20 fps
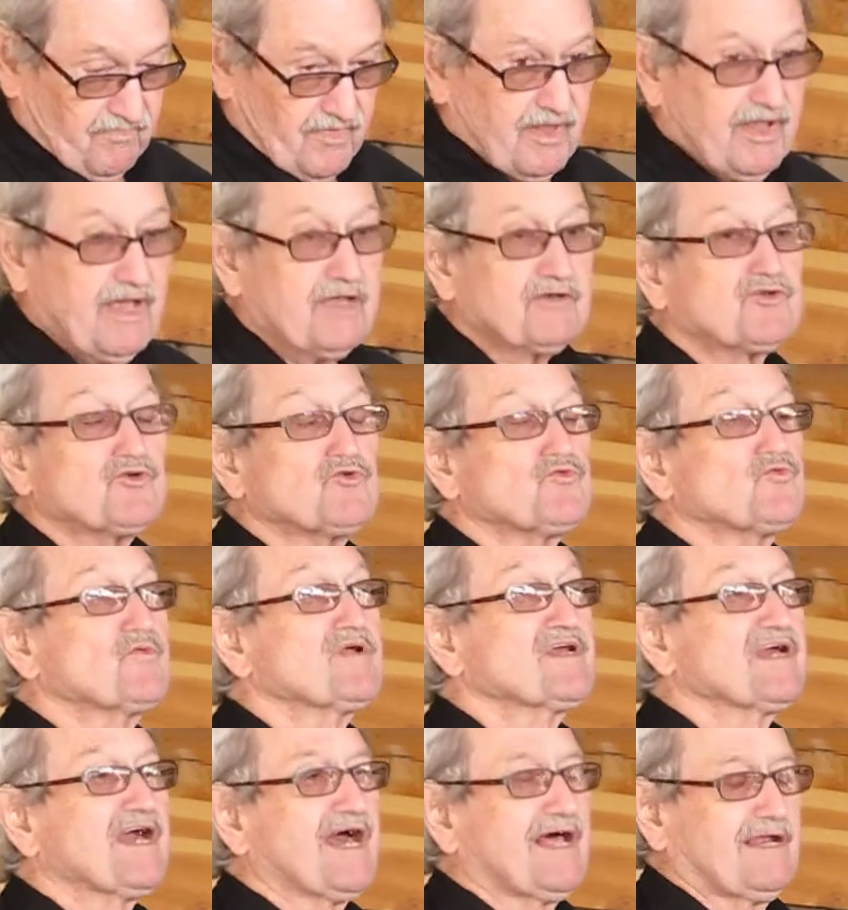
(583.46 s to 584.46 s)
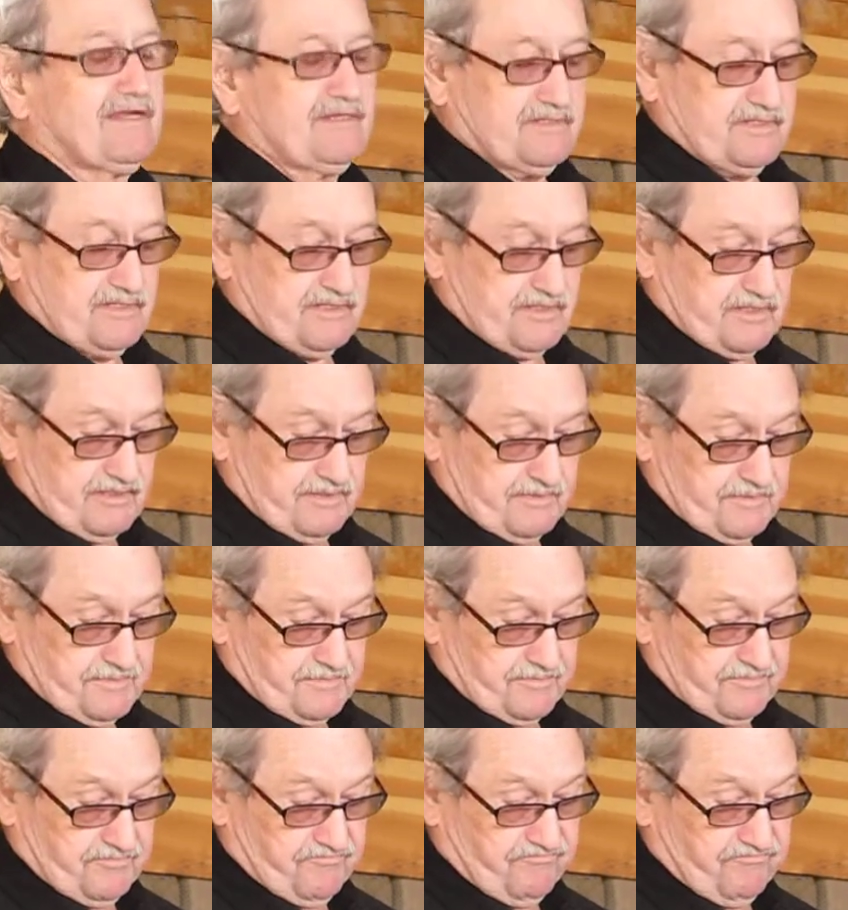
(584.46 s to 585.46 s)
and to reality.
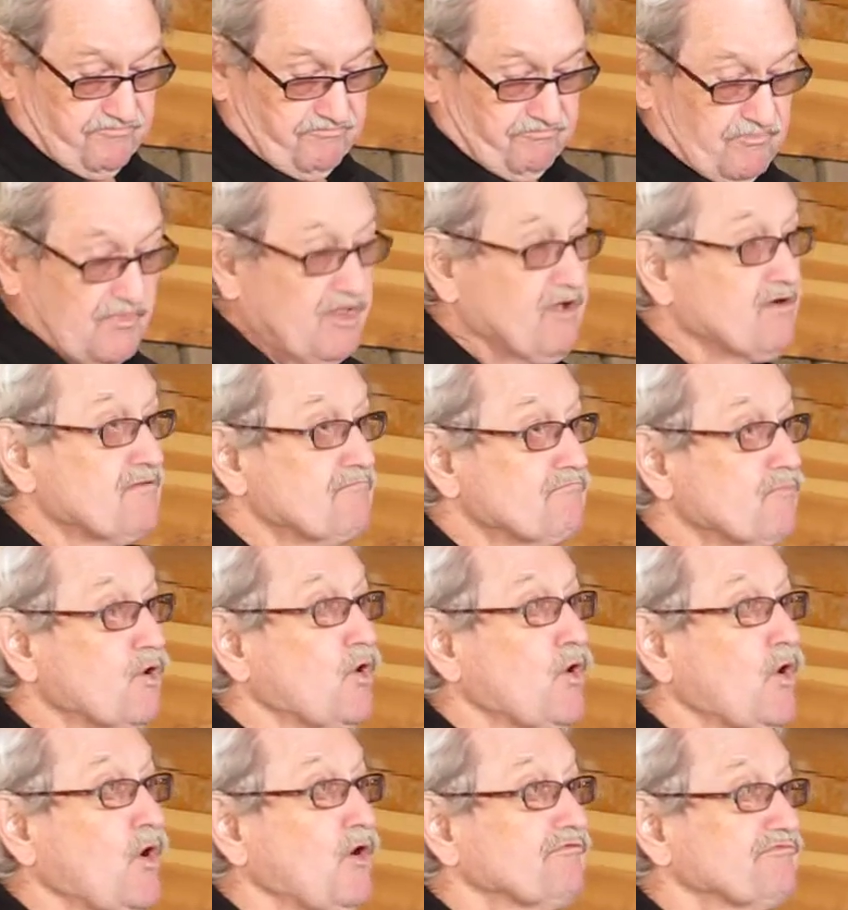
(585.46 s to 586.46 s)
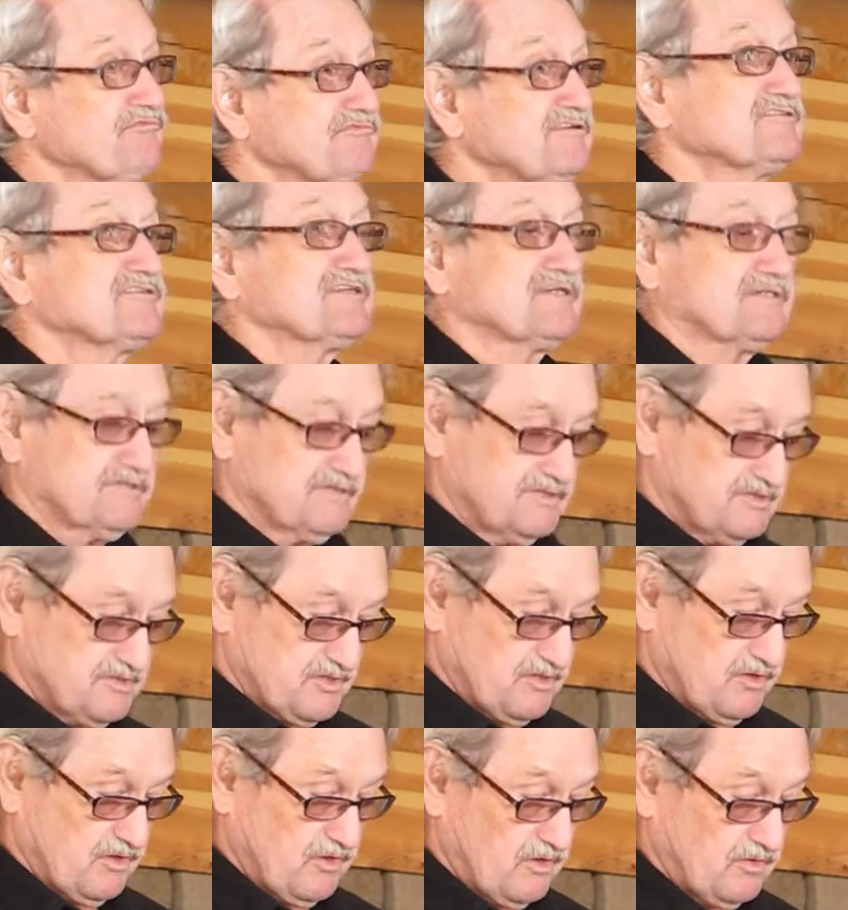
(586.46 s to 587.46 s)
More physics, it's
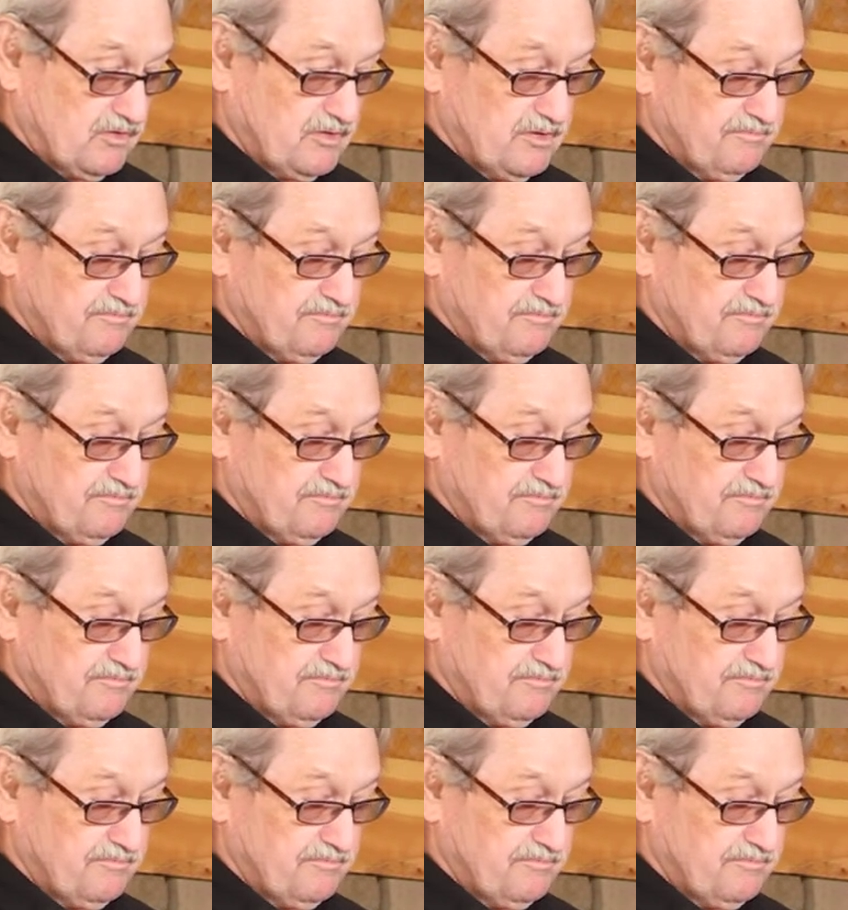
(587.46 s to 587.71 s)
called.